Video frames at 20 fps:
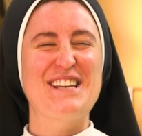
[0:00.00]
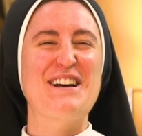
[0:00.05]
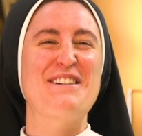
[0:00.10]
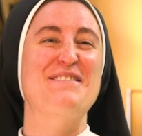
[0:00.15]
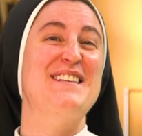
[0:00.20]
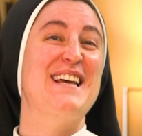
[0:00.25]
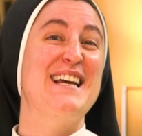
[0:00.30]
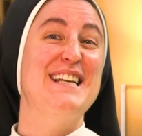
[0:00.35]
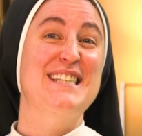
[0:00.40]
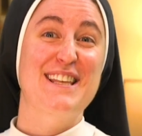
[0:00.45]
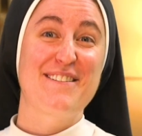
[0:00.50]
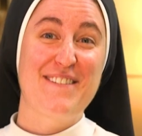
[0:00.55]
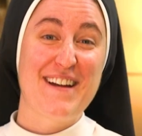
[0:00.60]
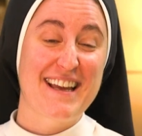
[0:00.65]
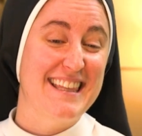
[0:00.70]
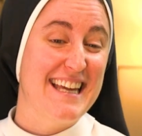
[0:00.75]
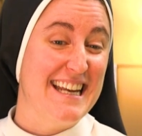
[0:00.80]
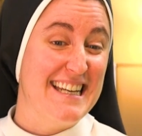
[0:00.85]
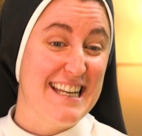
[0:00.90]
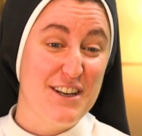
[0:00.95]
So besides the
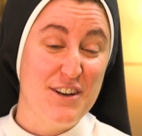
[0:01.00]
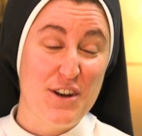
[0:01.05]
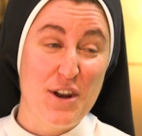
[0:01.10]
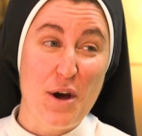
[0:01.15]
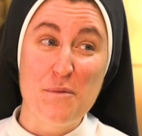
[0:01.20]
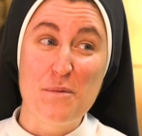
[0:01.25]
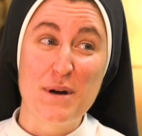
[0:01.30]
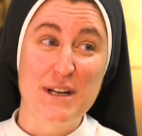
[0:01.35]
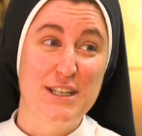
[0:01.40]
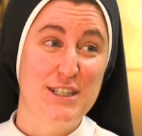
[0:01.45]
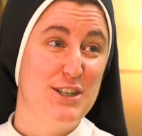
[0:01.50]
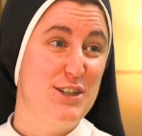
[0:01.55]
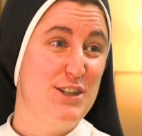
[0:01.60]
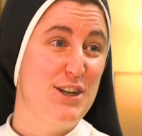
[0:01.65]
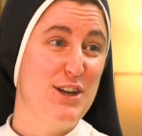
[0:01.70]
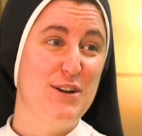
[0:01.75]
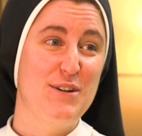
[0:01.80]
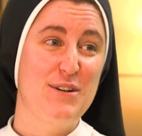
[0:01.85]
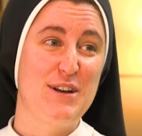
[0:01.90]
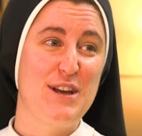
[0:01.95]
fact that I didn't know what to
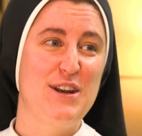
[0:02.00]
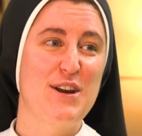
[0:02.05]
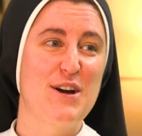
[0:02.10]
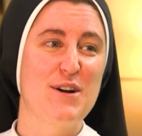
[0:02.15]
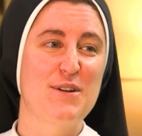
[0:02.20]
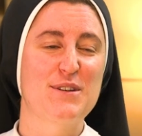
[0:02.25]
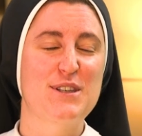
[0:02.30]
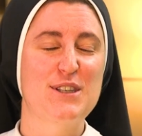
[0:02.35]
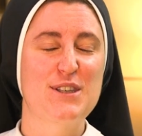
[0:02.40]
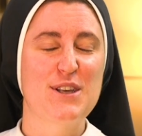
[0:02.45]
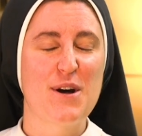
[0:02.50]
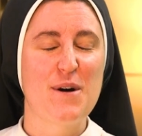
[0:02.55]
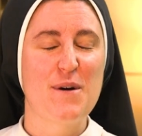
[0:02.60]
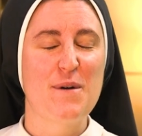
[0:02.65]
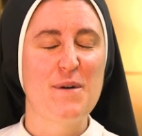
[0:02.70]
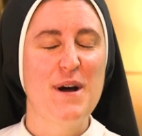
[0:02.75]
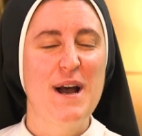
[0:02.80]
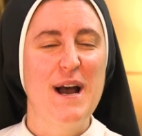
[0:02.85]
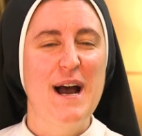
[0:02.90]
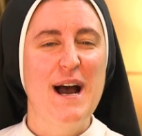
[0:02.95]
do,
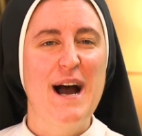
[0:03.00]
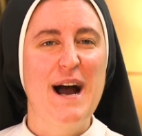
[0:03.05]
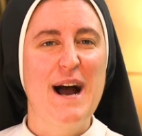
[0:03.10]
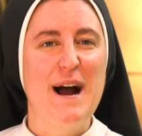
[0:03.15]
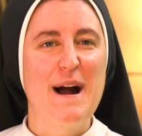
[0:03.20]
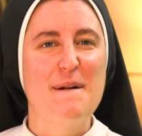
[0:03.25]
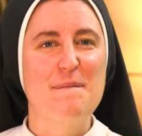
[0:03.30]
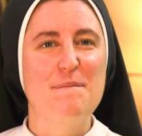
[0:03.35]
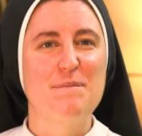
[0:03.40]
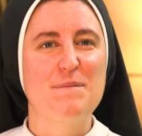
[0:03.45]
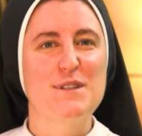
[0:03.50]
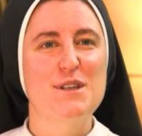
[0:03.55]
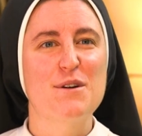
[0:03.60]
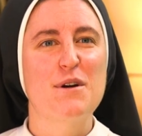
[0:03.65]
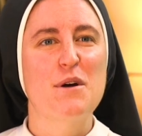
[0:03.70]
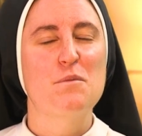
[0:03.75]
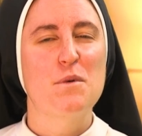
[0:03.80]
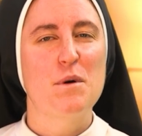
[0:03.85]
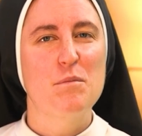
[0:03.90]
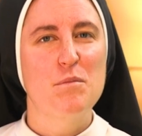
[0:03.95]
so so
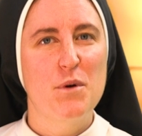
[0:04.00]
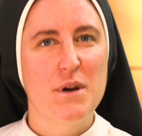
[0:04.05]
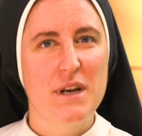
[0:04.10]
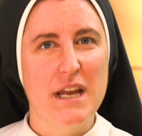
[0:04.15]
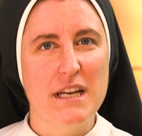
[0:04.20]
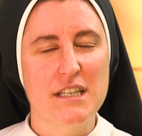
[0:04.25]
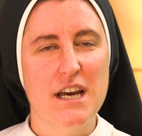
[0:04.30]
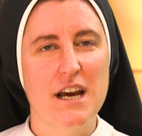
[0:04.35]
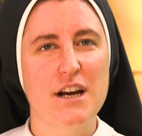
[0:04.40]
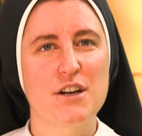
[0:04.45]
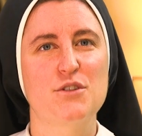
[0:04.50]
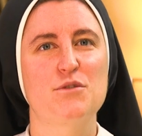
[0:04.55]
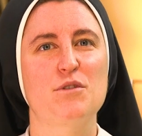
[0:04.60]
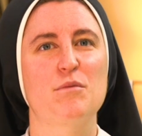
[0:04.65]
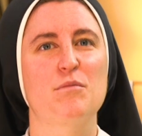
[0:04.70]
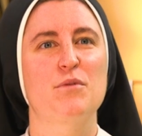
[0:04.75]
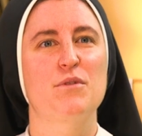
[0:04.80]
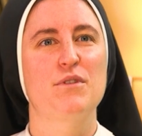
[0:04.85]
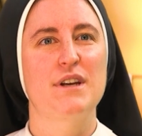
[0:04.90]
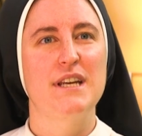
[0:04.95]
at one point I talked to
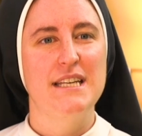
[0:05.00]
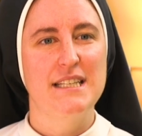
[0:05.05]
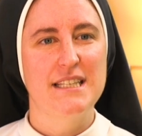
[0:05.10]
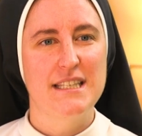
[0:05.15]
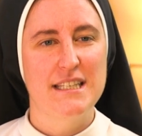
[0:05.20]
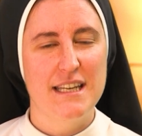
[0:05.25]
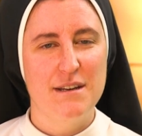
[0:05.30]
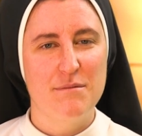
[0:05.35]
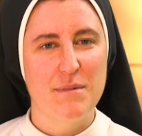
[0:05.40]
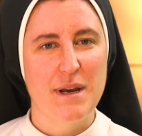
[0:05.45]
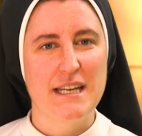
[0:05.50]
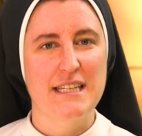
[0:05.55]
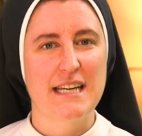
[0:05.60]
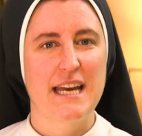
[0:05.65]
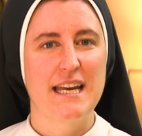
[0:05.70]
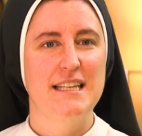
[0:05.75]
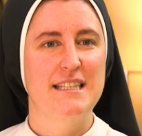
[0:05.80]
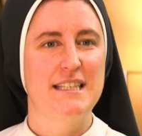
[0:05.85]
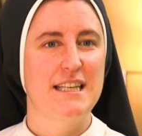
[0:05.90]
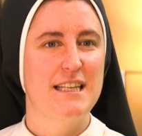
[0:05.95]
a priest in my
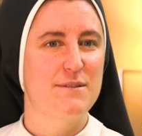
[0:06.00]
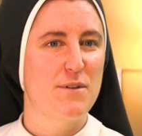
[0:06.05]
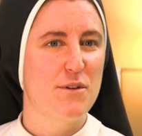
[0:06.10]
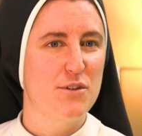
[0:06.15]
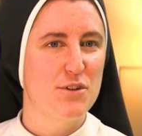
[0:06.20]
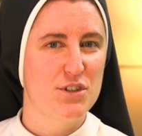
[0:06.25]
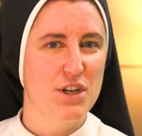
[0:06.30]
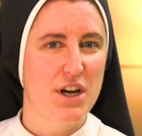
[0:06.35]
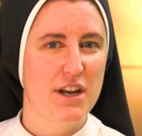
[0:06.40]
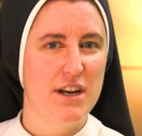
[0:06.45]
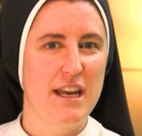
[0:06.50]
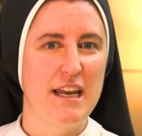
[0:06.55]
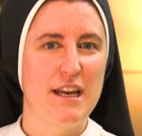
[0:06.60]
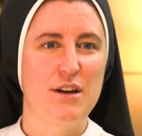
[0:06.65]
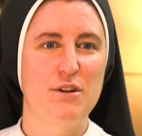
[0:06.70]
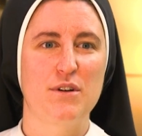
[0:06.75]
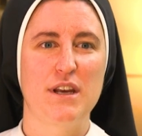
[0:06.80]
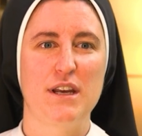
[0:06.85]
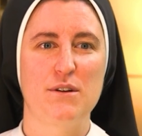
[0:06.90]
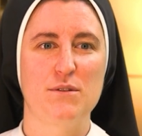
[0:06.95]
diocese, Father John
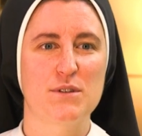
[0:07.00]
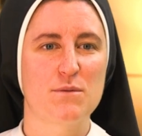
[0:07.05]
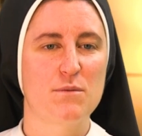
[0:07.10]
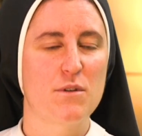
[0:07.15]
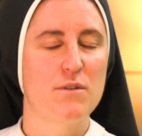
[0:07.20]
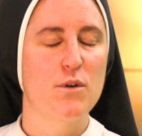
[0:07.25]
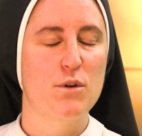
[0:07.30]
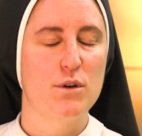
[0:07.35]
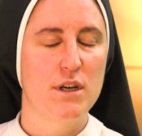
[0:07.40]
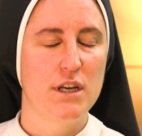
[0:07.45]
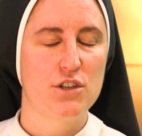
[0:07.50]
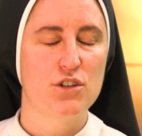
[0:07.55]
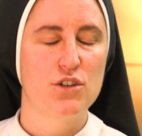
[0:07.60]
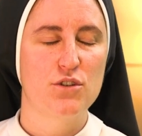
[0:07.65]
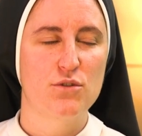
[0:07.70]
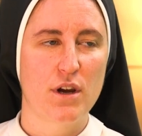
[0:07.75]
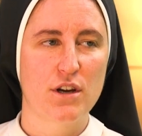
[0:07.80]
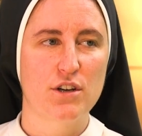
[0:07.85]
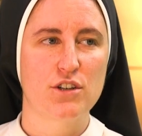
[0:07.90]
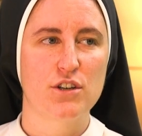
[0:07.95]
Acree, who was the vocation
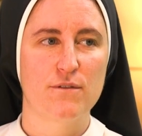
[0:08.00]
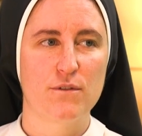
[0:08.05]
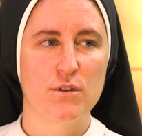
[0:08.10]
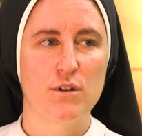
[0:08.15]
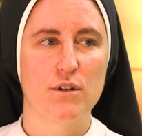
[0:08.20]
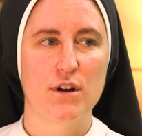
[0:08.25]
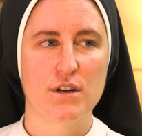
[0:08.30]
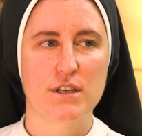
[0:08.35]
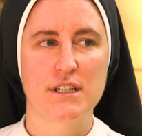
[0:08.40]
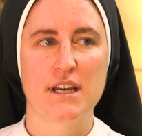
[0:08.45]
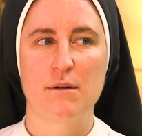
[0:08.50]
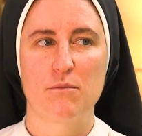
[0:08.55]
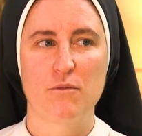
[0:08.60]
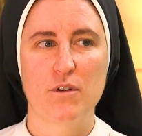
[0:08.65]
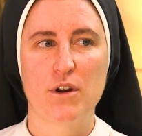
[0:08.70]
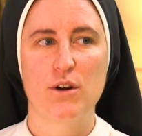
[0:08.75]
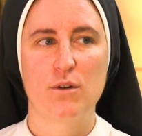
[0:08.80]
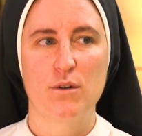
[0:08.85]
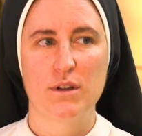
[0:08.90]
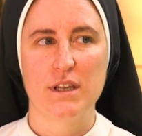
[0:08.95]
director for a long time,
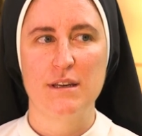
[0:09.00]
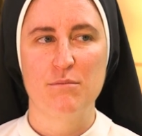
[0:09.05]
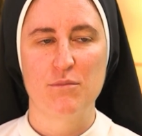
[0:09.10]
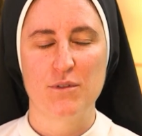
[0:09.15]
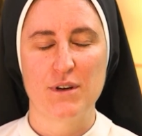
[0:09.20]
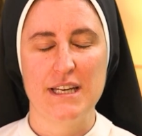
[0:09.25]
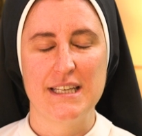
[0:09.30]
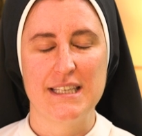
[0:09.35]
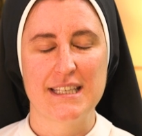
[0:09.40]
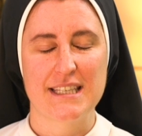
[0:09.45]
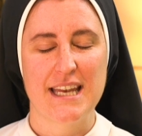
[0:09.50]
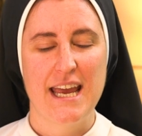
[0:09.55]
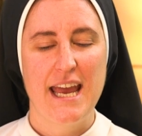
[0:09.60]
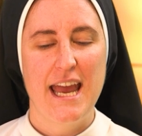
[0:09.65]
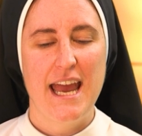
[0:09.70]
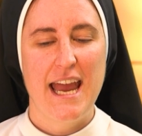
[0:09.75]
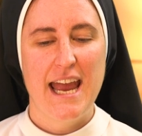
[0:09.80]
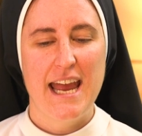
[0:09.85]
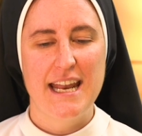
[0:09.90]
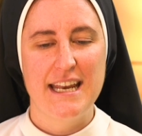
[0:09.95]
very holy priest,
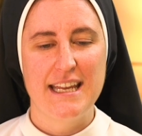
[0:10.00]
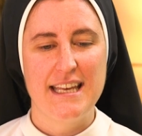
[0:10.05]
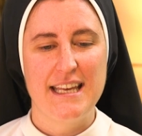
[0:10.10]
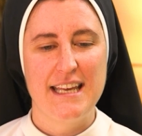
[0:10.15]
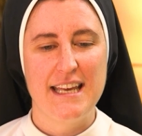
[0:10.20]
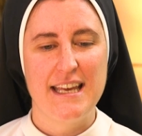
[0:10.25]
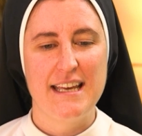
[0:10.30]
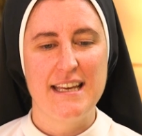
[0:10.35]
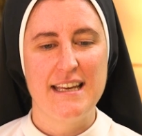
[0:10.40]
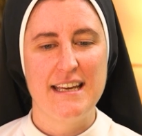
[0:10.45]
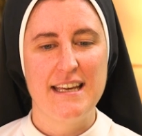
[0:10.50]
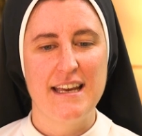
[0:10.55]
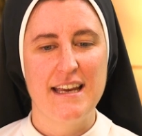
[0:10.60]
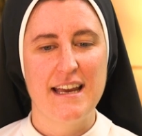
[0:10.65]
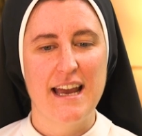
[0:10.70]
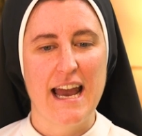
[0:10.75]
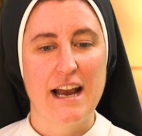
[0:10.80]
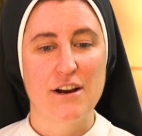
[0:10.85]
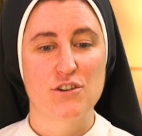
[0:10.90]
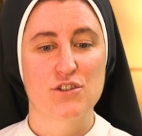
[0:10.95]
and
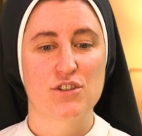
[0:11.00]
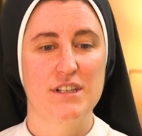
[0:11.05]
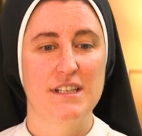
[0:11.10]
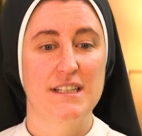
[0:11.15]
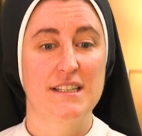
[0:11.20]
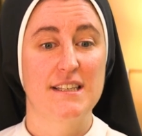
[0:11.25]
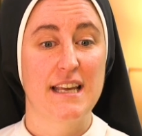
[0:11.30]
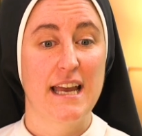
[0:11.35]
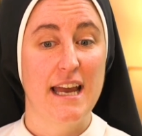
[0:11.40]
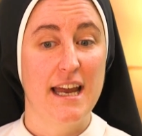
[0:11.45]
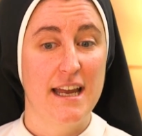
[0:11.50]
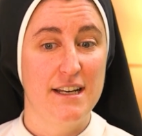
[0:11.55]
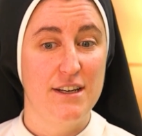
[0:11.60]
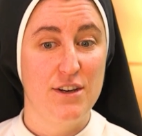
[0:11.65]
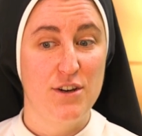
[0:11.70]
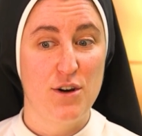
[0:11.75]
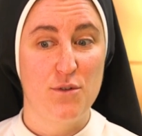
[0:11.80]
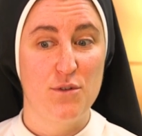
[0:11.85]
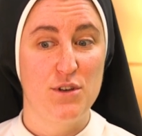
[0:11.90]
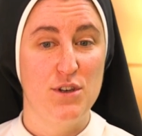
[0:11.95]
he actually said,
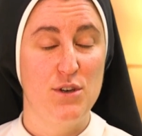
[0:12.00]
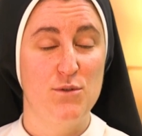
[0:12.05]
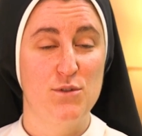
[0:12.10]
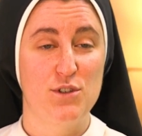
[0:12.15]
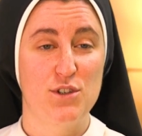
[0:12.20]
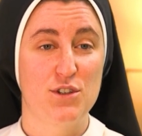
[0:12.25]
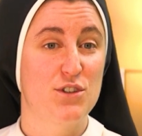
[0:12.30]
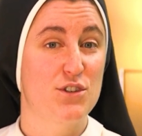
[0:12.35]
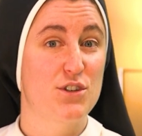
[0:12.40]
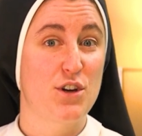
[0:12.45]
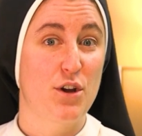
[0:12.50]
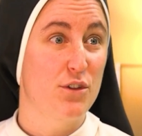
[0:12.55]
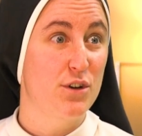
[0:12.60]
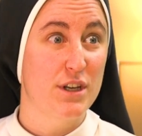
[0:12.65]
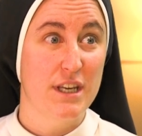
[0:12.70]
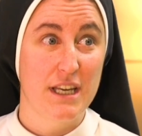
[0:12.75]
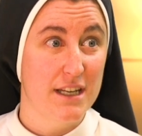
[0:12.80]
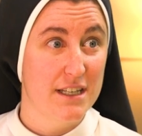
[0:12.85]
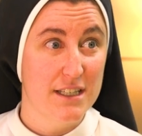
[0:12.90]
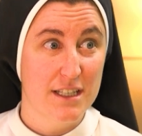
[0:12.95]
you should start
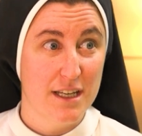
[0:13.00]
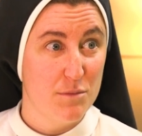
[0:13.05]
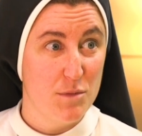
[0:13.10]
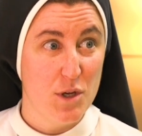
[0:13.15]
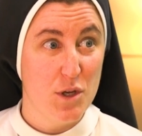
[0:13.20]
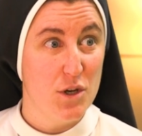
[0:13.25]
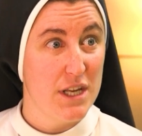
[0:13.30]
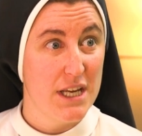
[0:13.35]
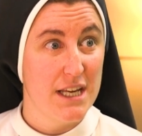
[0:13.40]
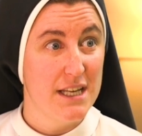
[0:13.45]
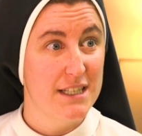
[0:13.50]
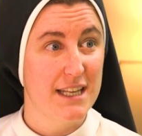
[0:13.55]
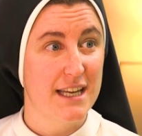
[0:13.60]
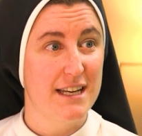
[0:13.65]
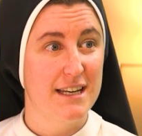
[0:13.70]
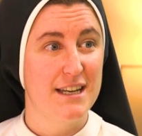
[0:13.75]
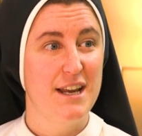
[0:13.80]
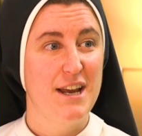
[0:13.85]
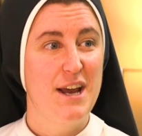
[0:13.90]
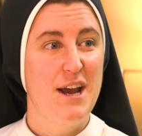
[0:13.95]
looking into communities
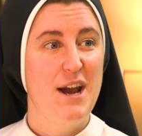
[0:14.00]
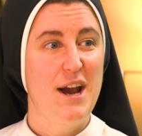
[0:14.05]
and